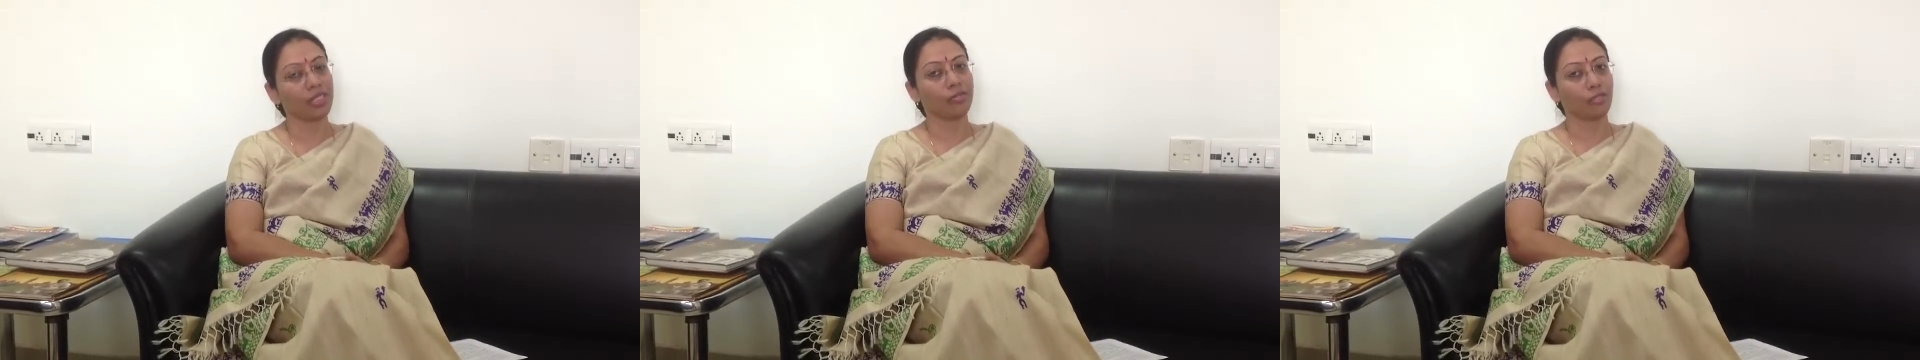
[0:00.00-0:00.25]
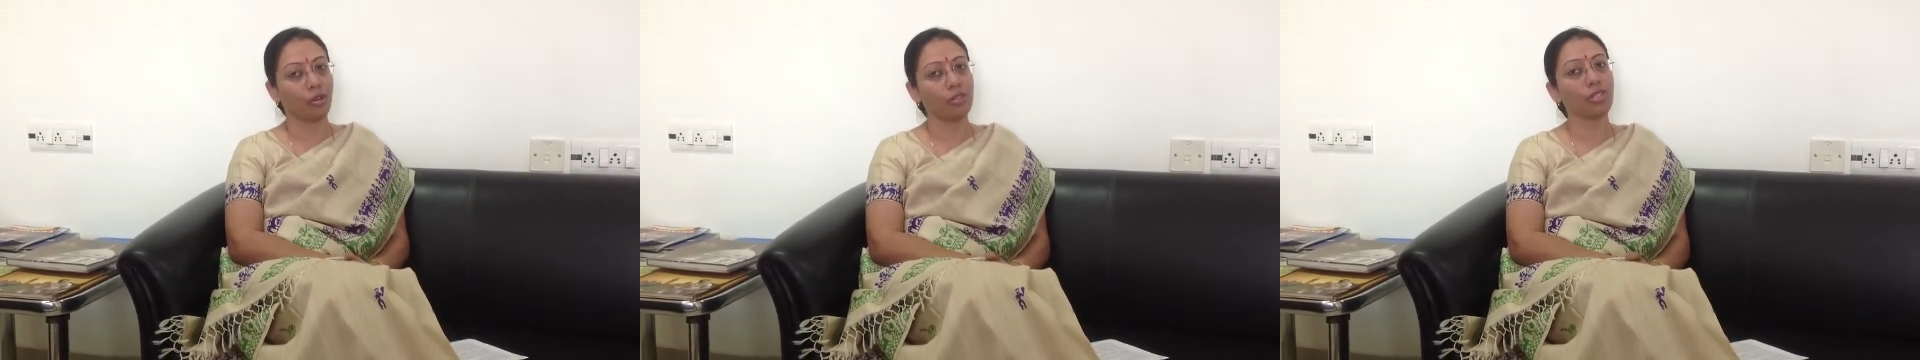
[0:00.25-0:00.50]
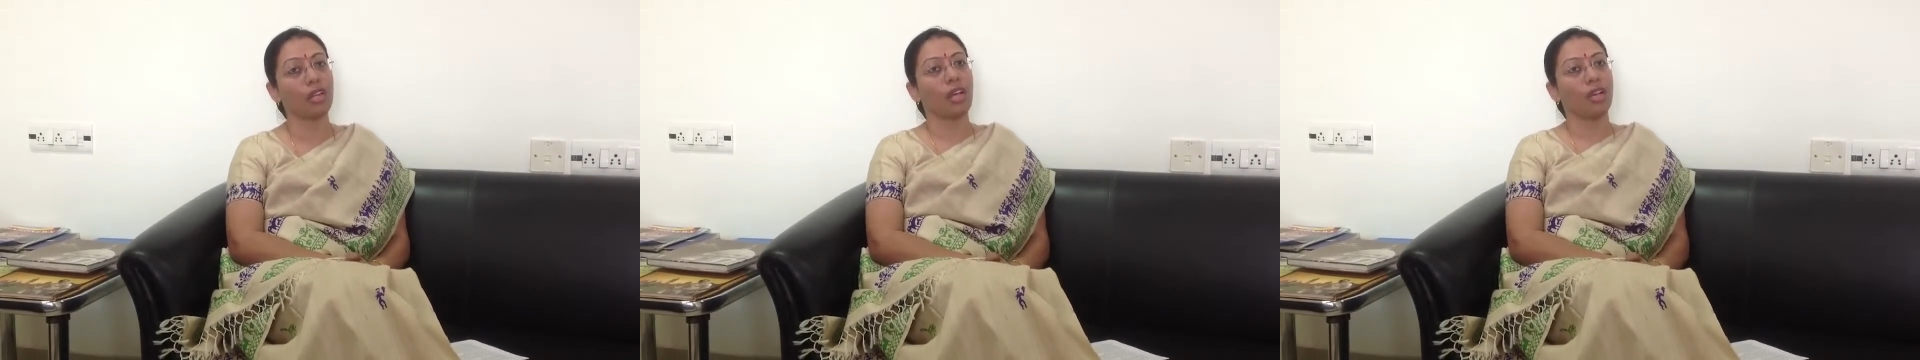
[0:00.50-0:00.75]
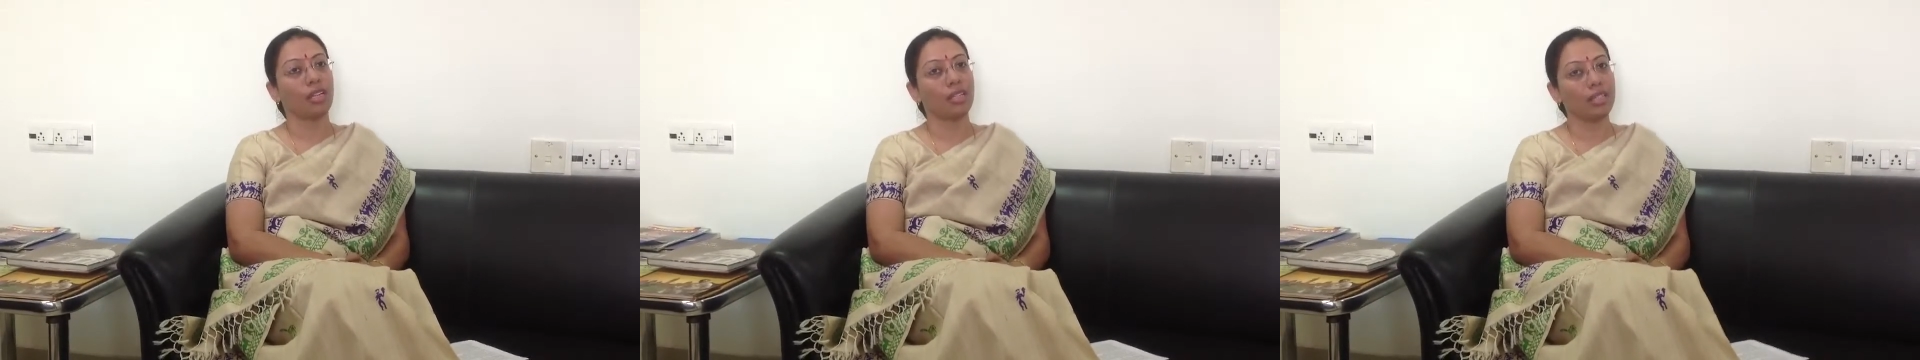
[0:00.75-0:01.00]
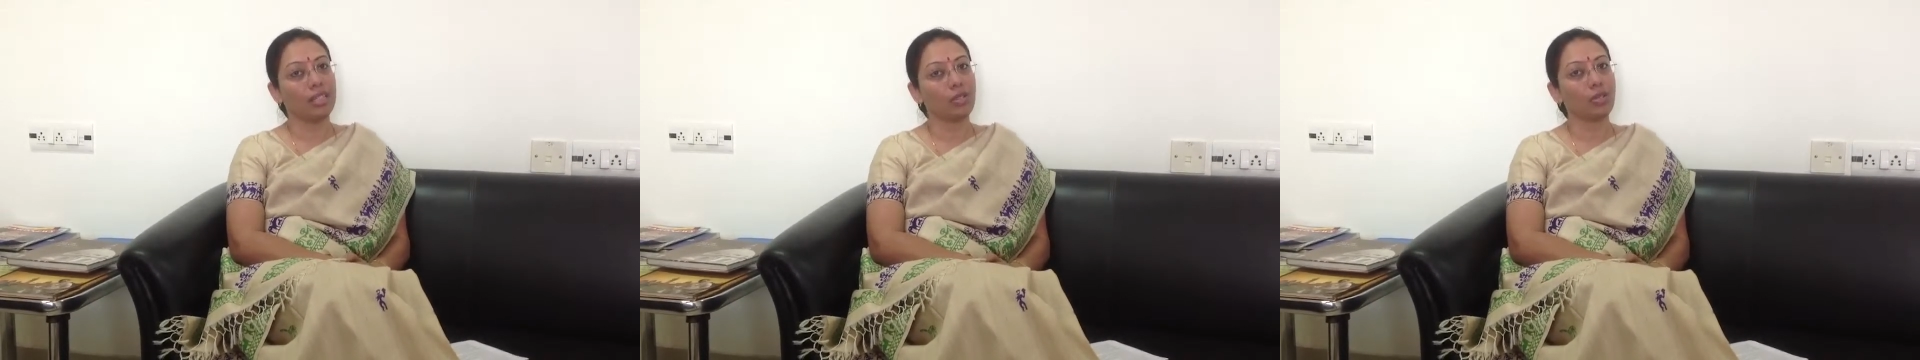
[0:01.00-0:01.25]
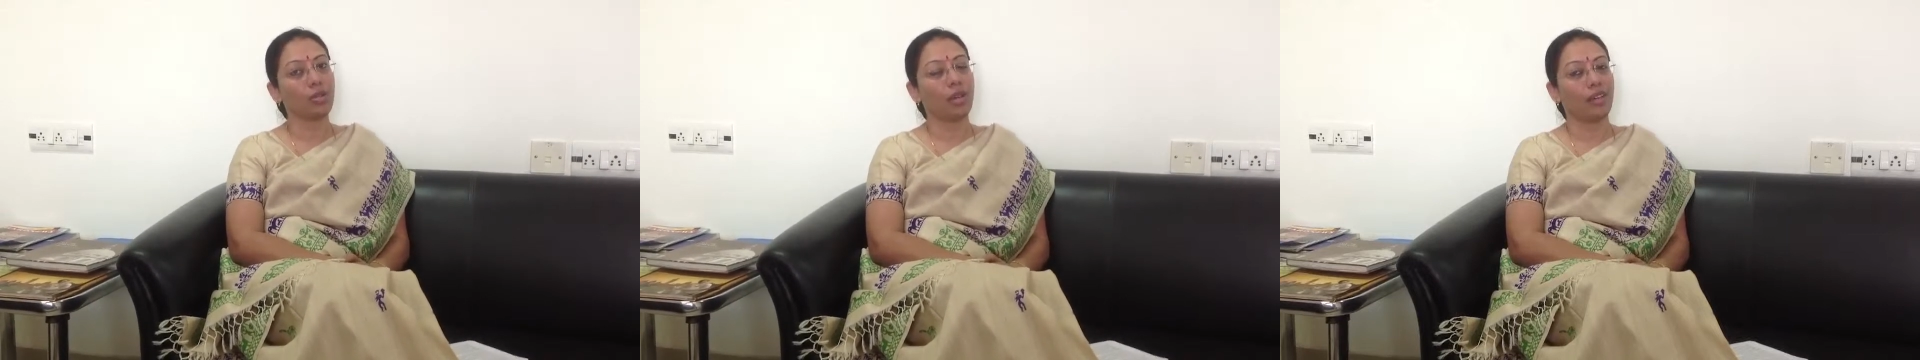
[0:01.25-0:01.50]
Of course, it needs
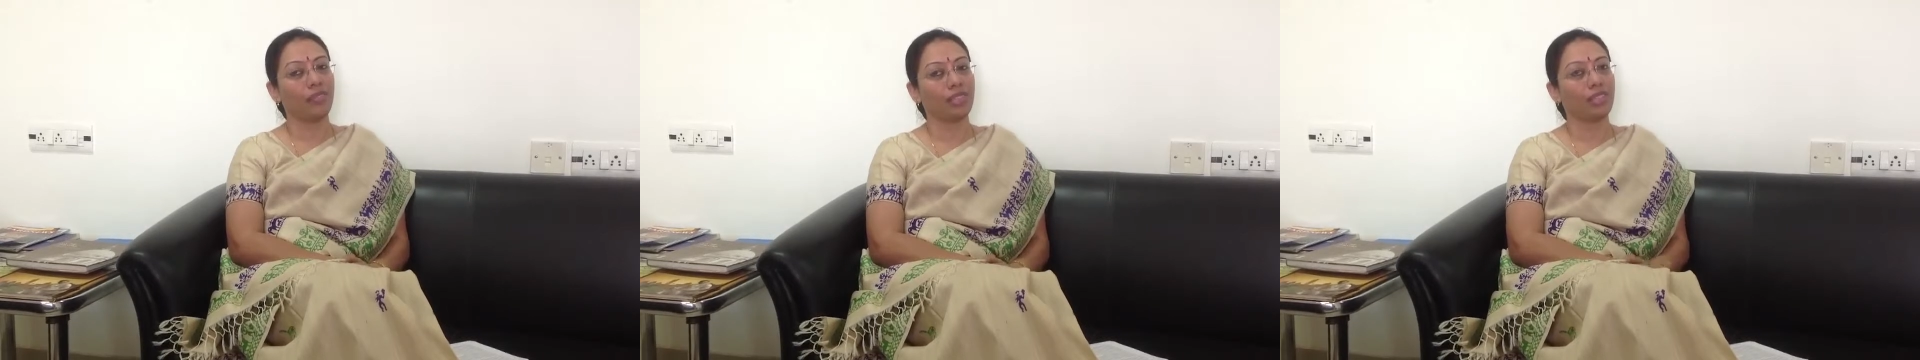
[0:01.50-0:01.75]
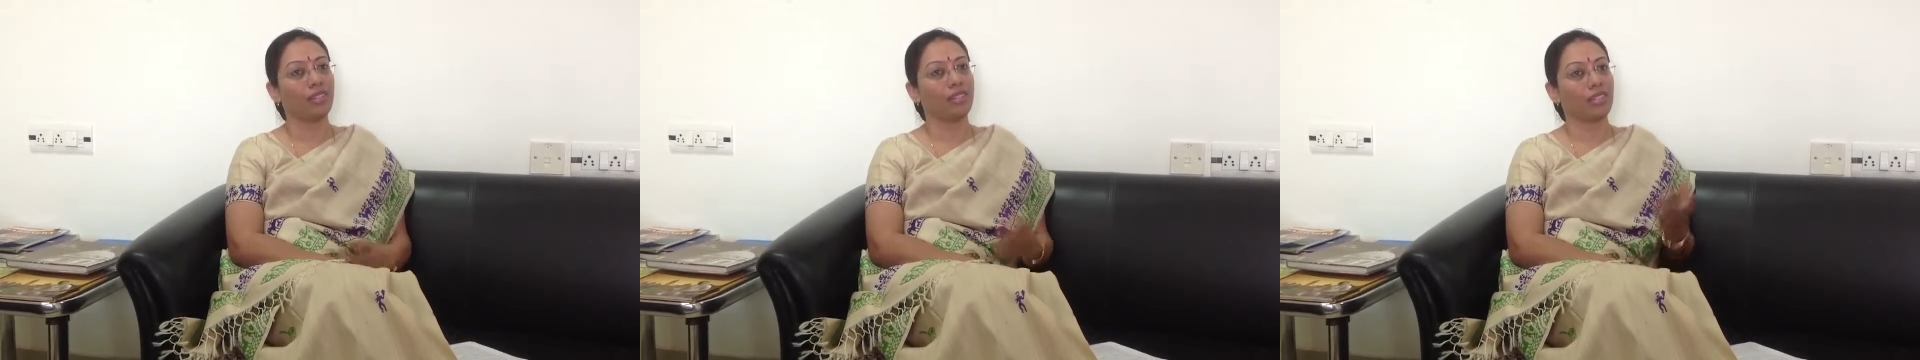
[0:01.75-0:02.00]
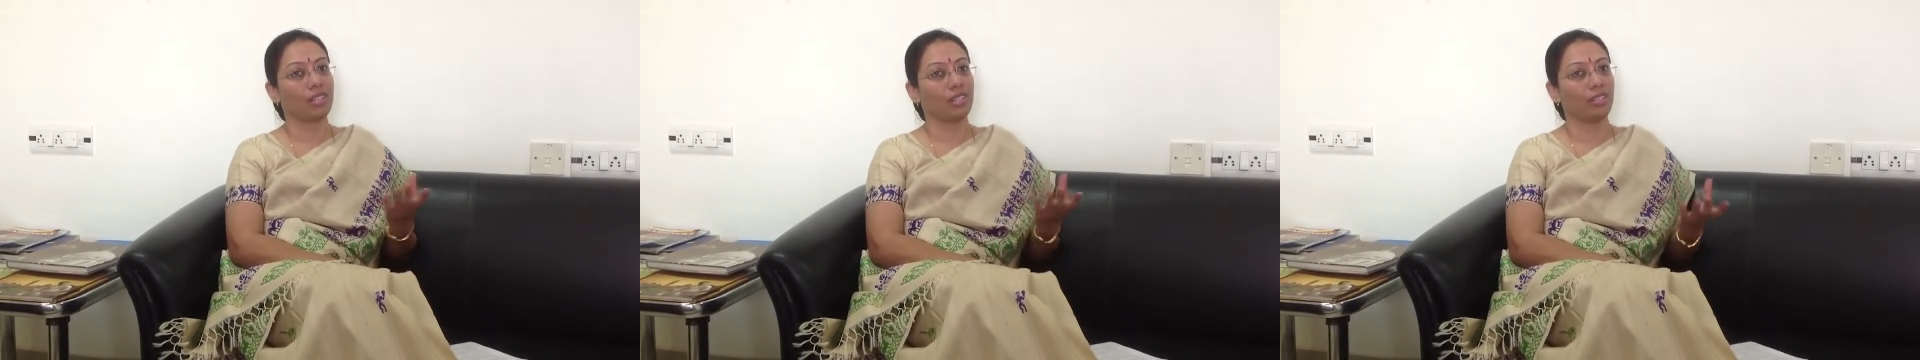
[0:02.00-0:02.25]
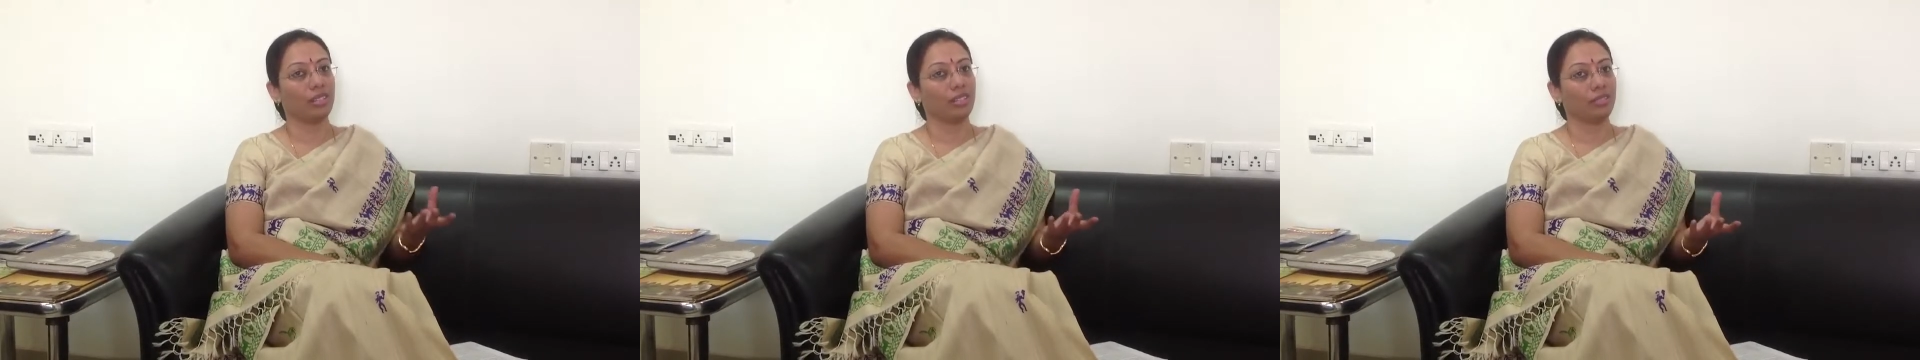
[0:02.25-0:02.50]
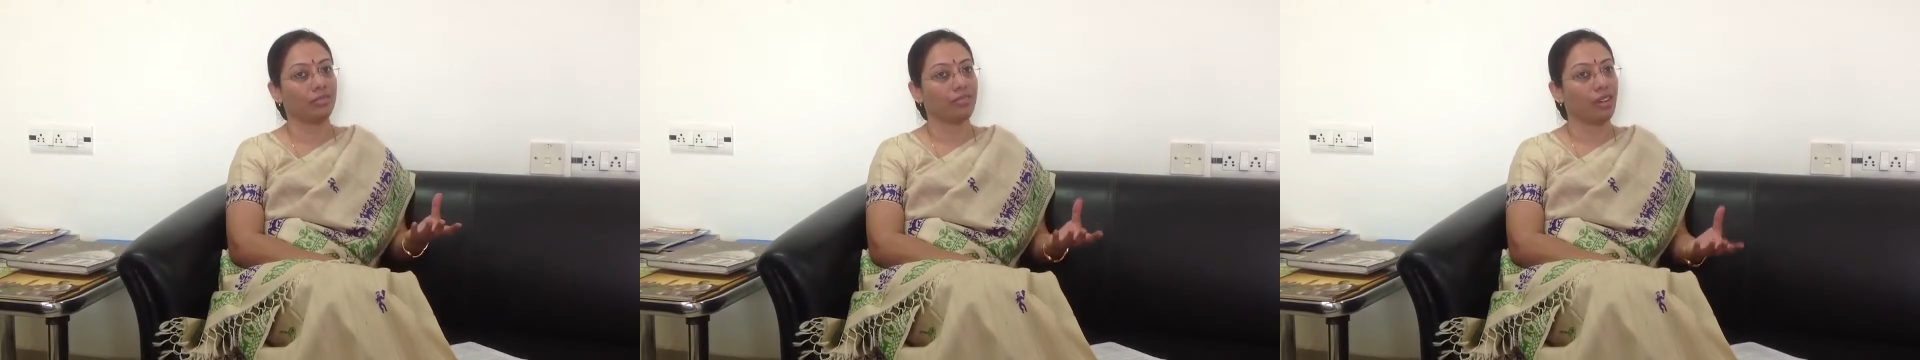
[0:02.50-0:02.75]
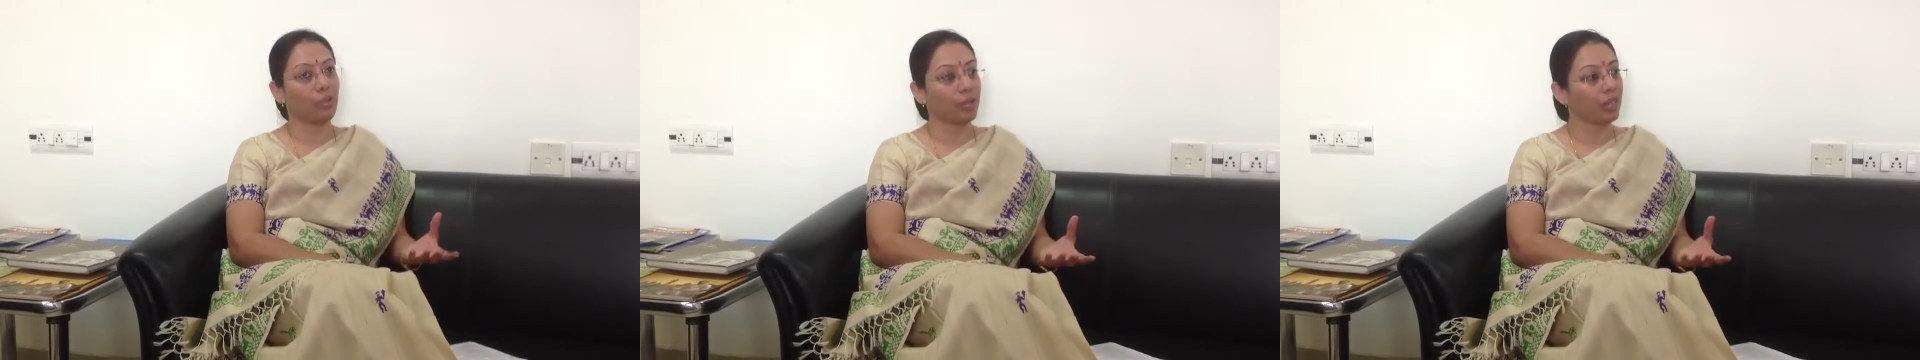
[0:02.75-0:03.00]
to have a theoretical
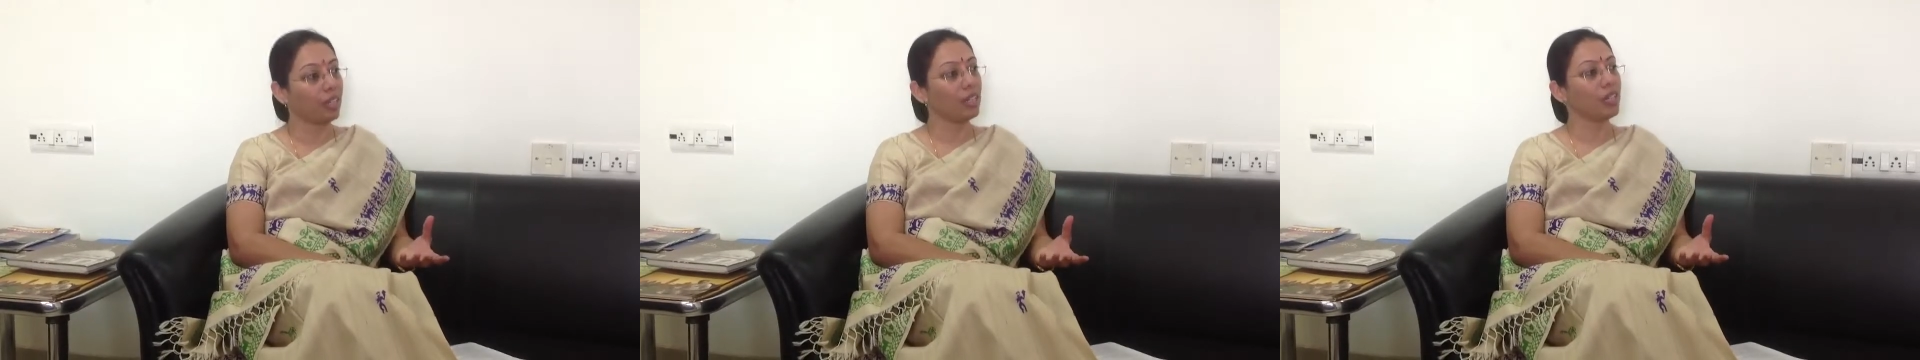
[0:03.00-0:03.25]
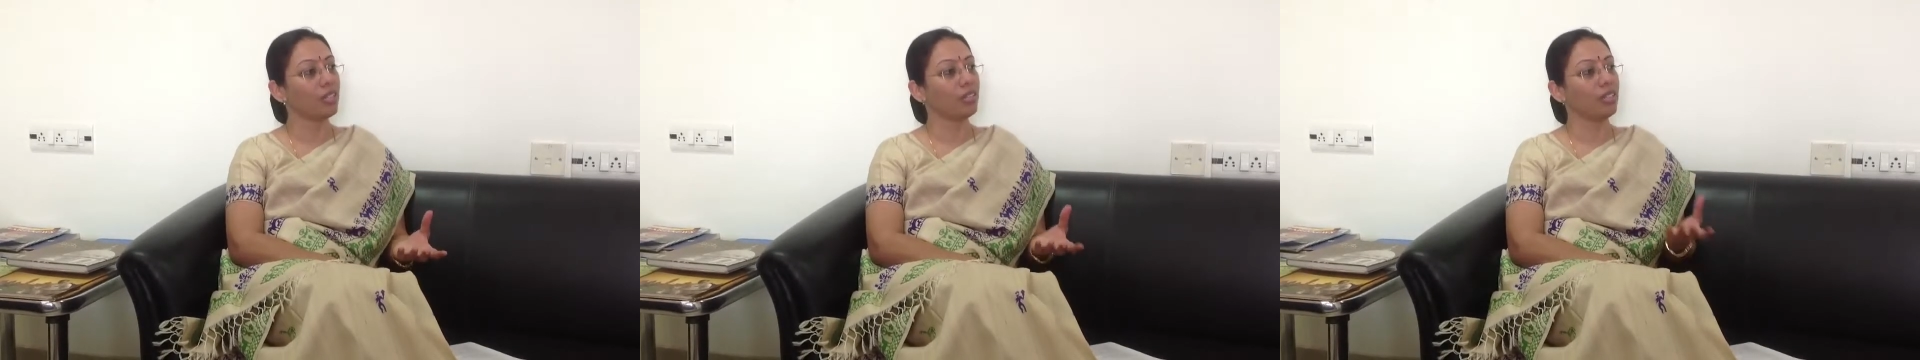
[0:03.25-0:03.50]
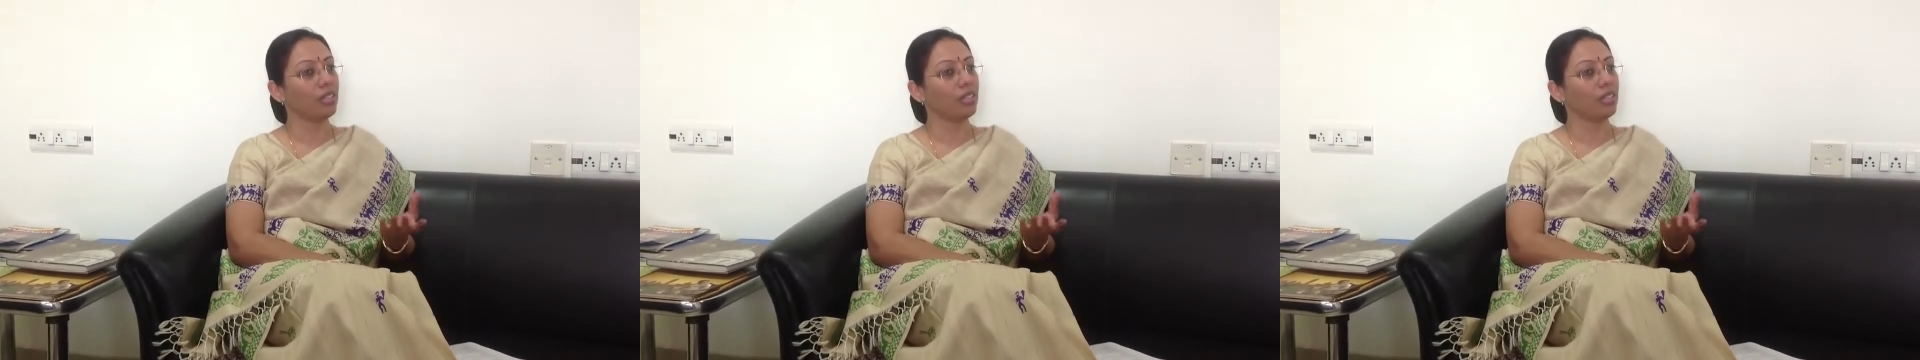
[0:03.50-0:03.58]
foundation.